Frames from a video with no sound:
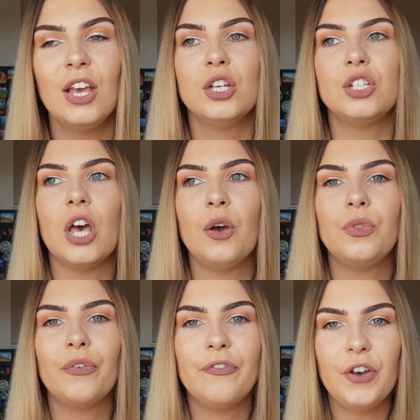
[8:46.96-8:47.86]
So
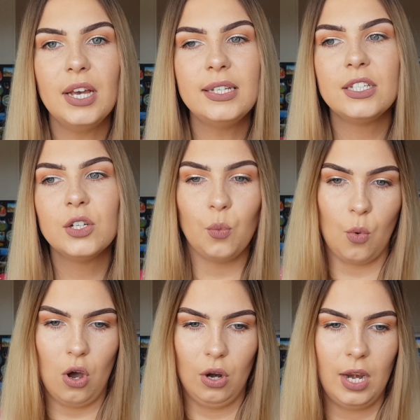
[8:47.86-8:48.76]
the first
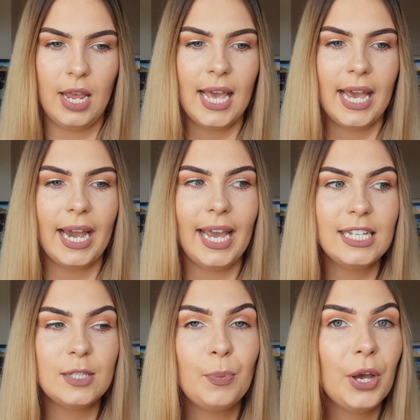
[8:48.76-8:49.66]
one
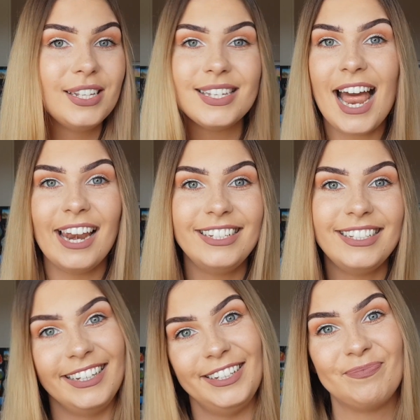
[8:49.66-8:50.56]
is
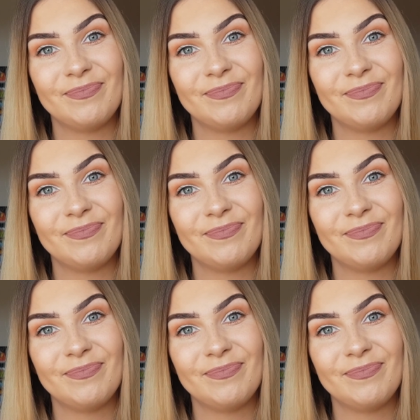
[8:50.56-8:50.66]
personality.